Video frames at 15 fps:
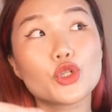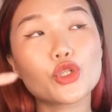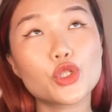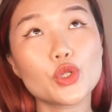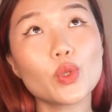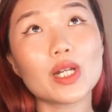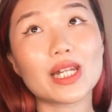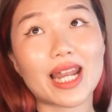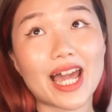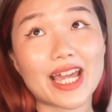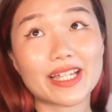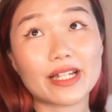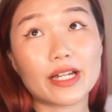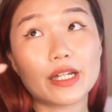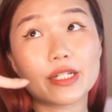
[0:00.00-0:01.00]
you
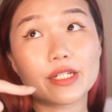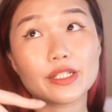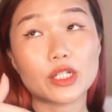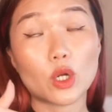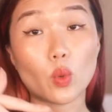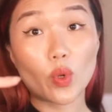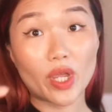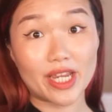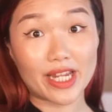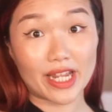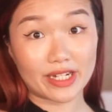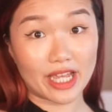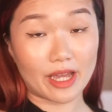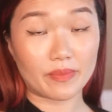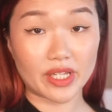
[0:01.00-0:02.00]
like the way
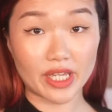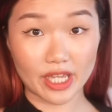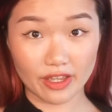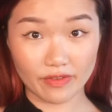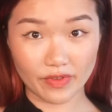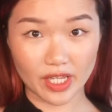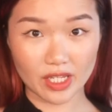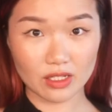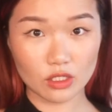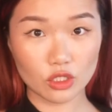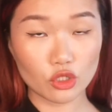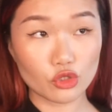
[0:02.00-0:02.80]
that they are behaving?